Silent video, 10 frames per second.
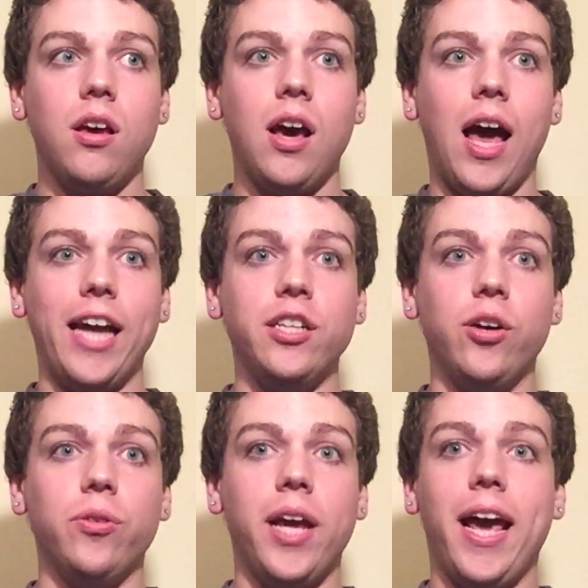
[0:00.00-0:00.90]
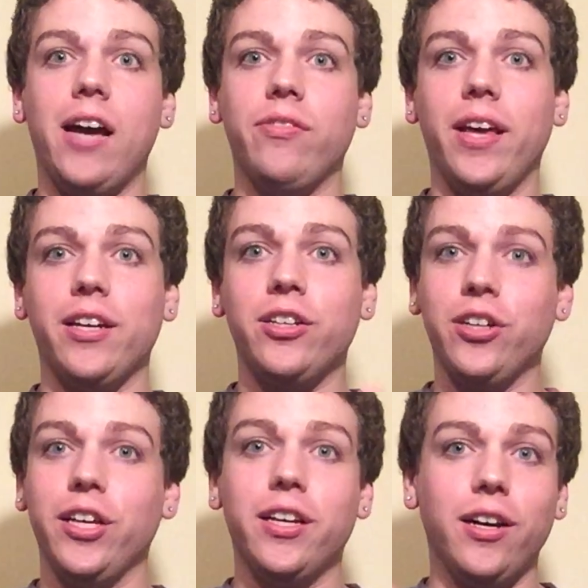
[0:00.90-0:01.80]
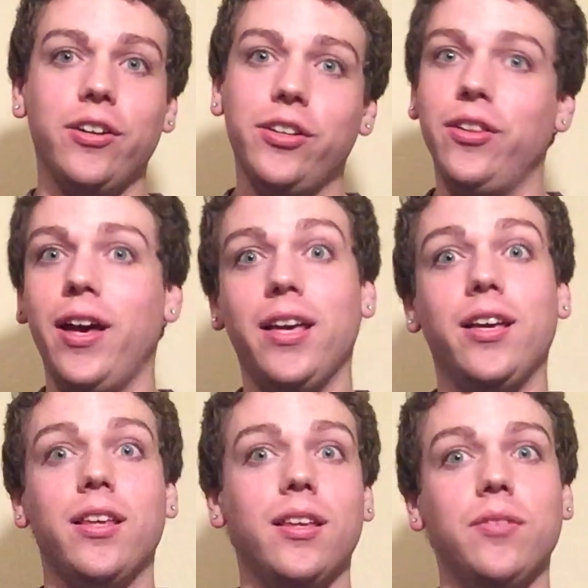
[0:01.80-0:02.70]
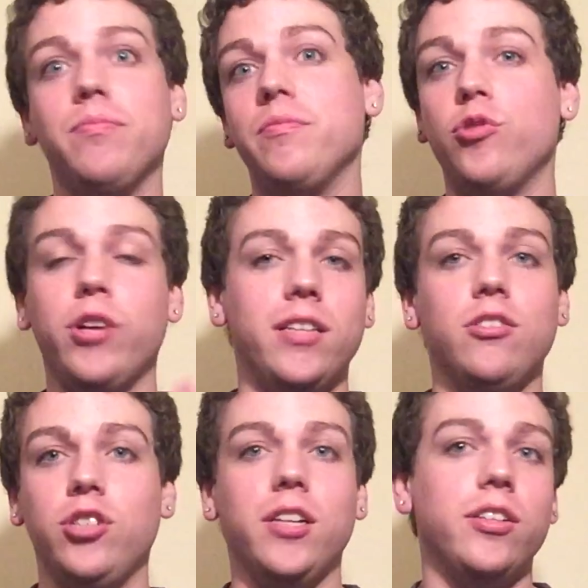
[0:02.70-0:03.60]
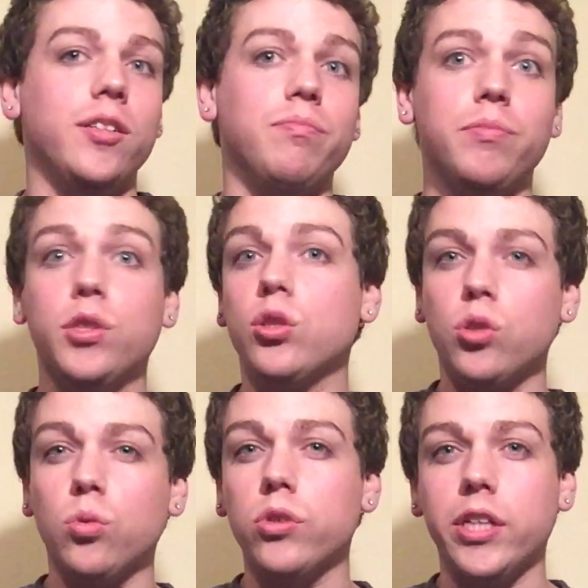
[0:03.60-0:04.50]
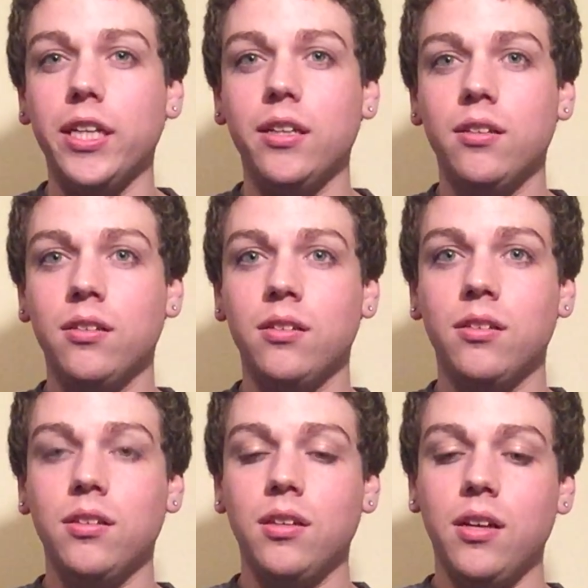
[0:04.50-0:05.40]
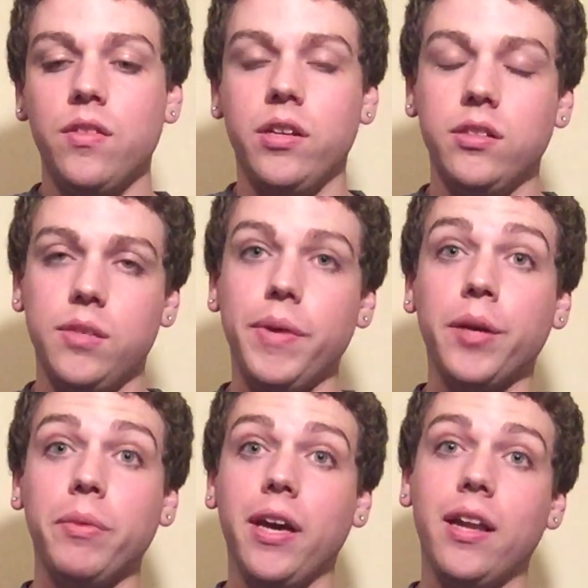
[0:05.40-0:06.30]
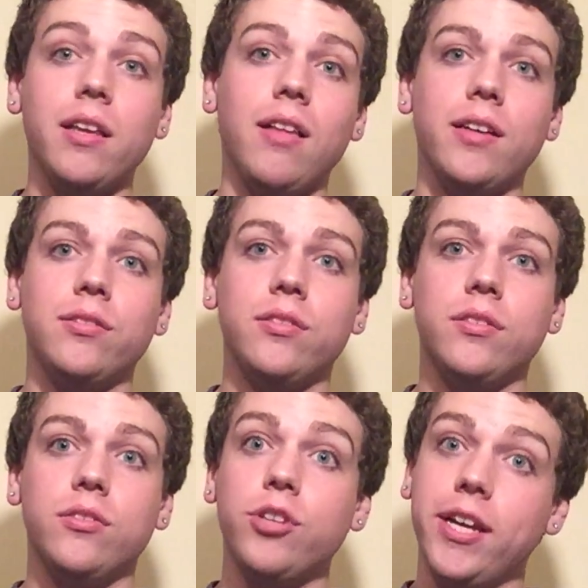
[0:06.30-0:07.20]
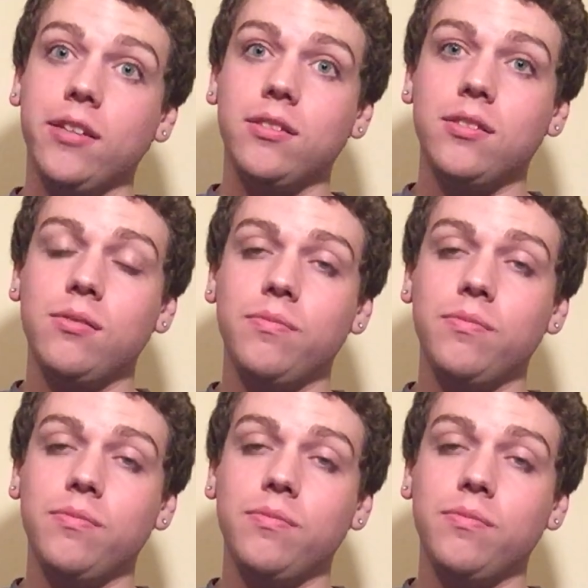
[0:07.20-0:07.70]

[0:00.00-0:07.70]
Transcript: I don't have that cookie cutter, like, transgender story, that doesn't make me any less trans.